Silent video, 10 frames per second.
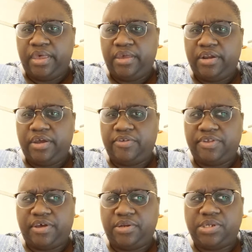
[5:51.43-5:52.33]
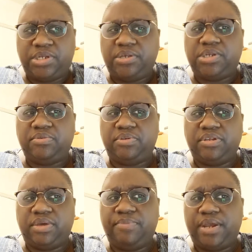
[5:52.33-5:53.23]
you know, so
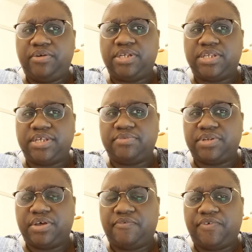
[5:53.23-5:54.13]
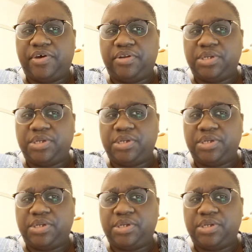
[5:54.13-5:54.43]
the medical assistant was on the phone,